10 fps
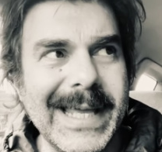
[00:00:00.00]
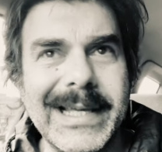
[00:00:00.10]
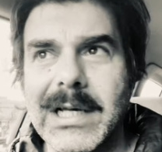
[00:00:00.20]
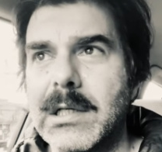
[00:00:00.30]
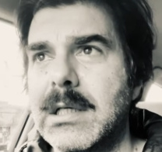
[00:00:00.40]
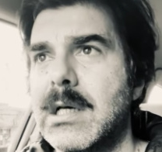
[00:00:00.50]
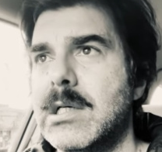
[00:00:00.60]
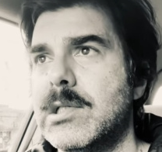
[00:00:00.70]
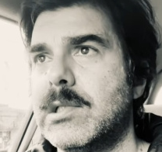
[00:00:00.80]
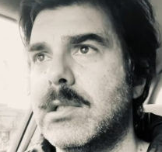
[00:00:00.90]
ego
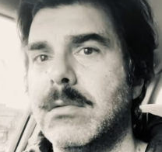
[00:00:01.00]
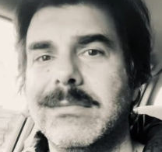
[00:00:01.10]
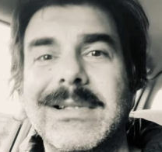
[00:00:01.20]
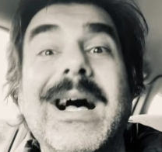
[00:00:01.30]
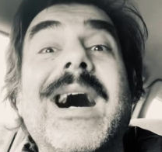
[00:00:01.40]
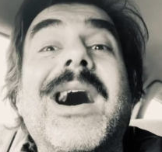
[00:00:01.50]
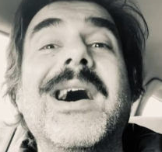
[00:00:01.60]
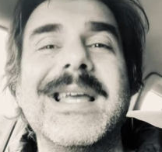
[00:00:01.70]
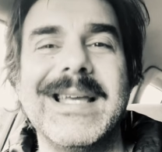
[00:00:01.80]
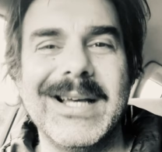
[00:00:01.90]
goes, oh
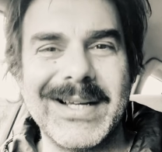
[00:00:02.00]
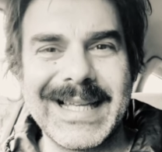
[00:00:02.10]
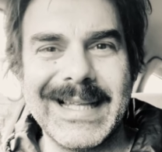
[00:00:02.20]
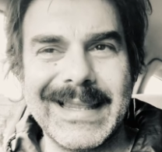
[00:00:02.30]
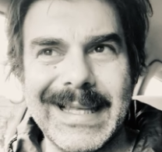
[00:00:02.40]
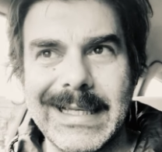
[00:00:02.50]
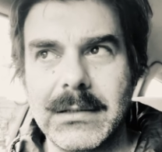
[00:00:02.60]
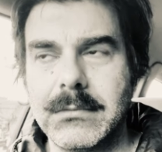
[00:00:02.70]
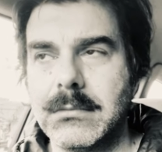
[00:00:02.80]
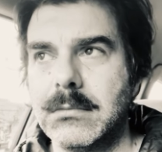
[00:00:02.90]
yeah, I get that.
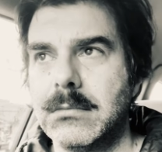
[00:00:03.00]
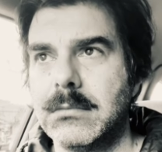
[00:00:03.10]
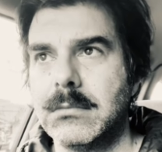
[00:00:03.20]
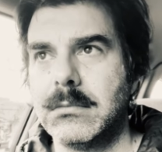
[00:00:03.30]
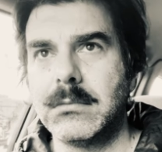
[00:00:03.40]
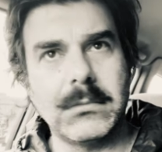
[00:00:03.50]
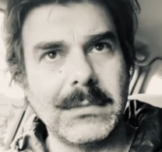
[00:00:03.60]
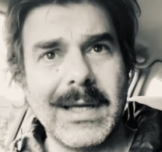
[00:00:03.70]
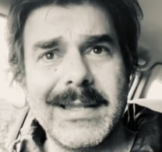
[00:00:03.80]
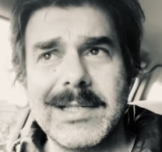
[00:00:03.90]

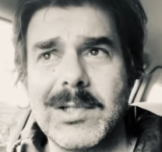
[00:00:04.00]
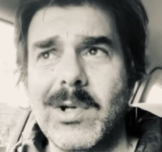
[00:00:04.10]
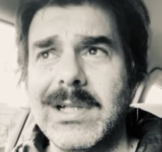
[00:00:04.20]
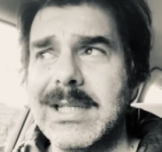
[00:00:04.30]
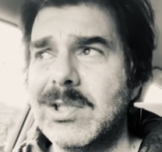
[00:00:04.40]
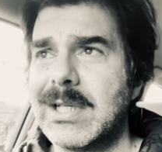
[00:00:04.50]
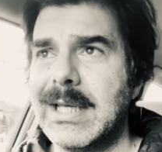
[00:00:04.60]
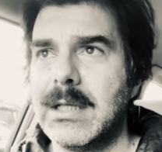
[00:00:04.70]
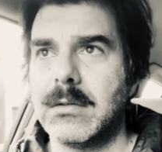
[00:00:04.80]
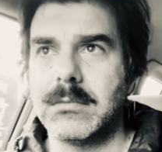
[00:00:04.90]
That's knowledge
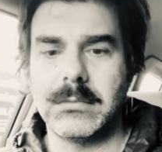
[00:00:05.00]
again.